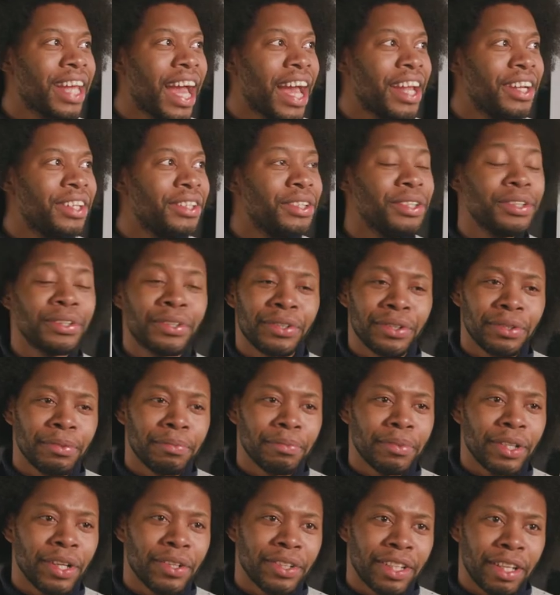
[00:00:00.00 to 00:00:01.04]
that new group,
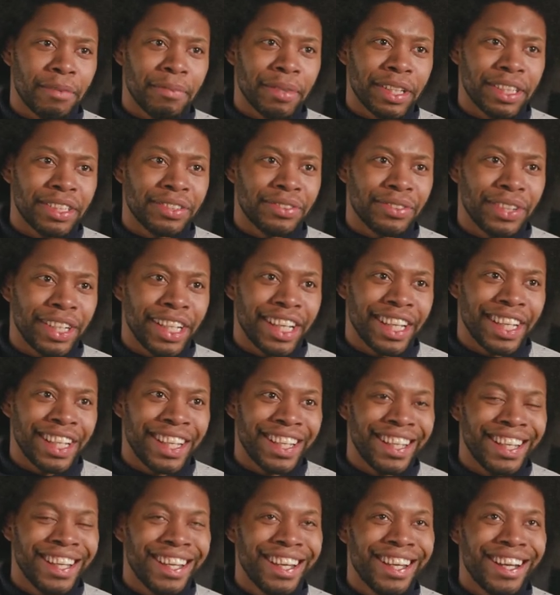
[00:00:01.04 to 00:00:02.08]
No Limits
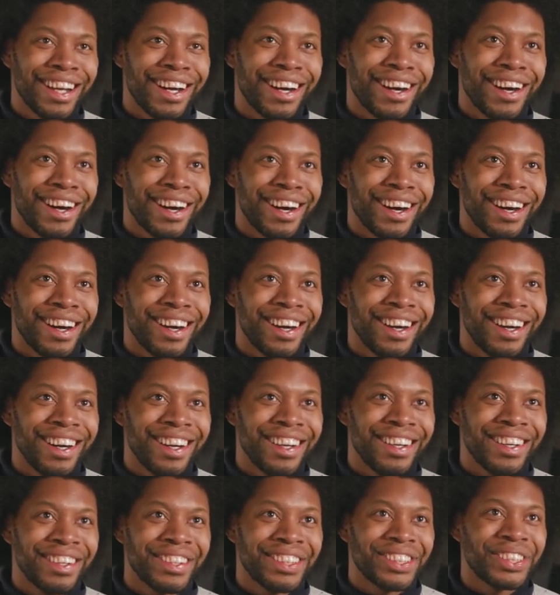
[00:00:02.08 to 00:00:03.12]
reading,
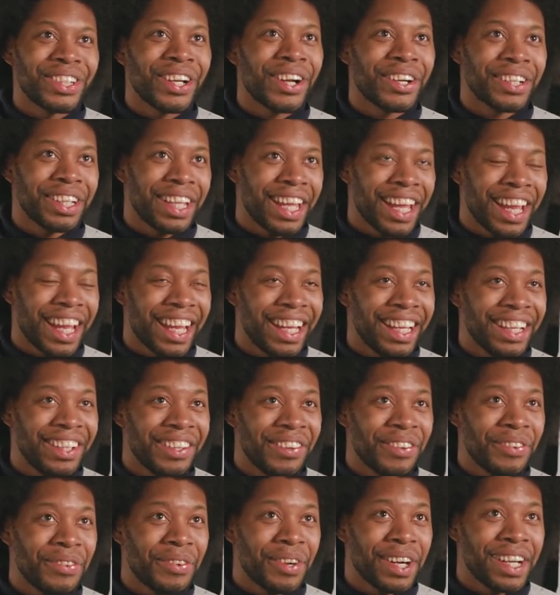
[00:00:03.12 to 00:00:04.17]

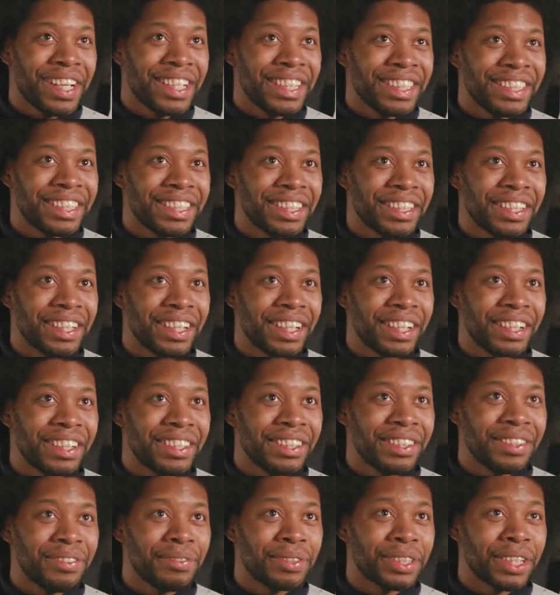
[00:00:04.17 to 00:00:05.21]
Charlayne was
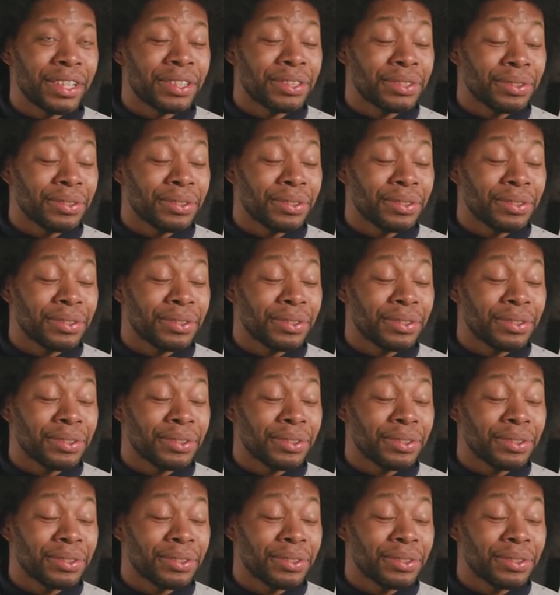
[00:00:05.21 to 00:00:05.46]
our